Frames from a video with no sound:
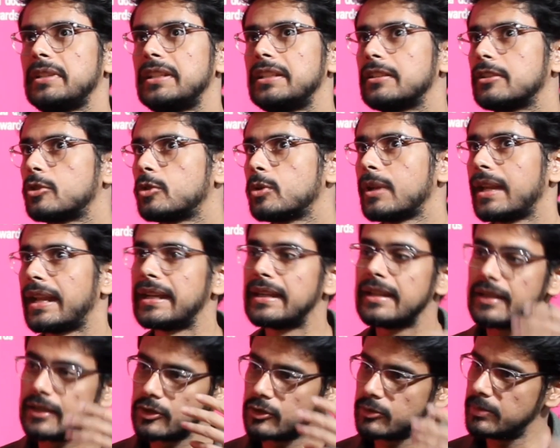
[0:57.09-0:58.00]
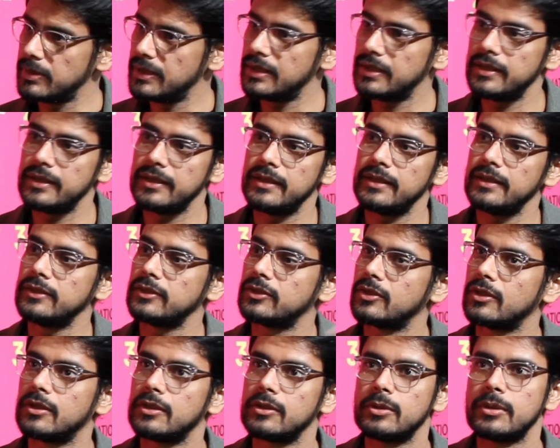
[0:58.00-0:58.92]
either colliding into
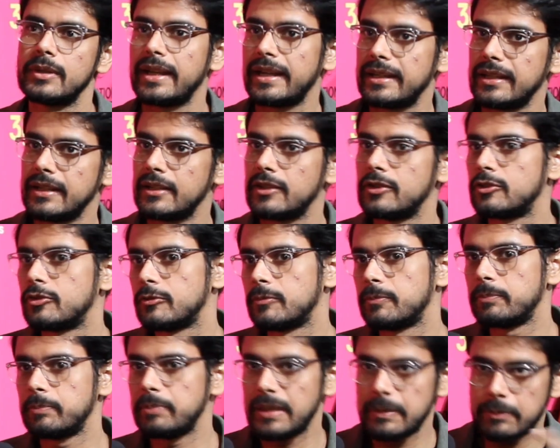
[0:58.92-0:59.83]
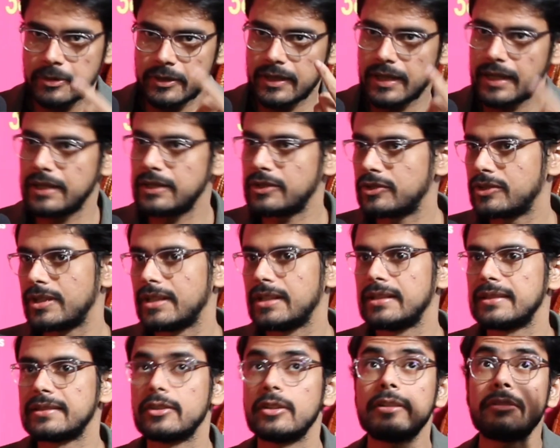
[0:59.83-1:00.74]
buildings or colliding into paper kite
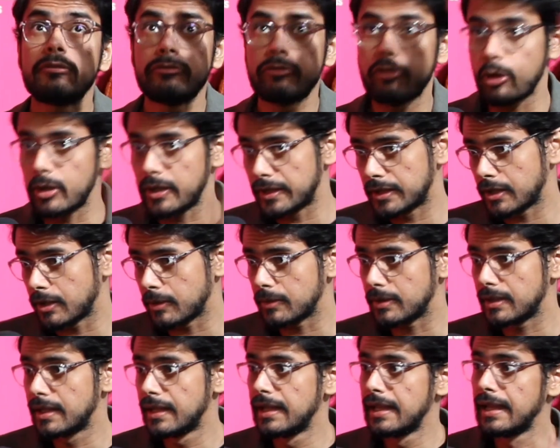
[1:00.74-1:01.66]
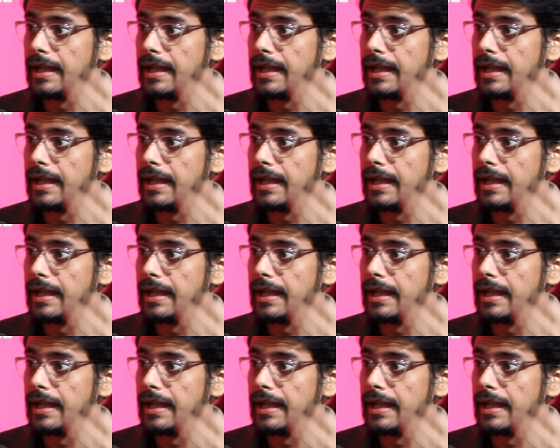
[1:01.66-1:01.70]
trails and falling down.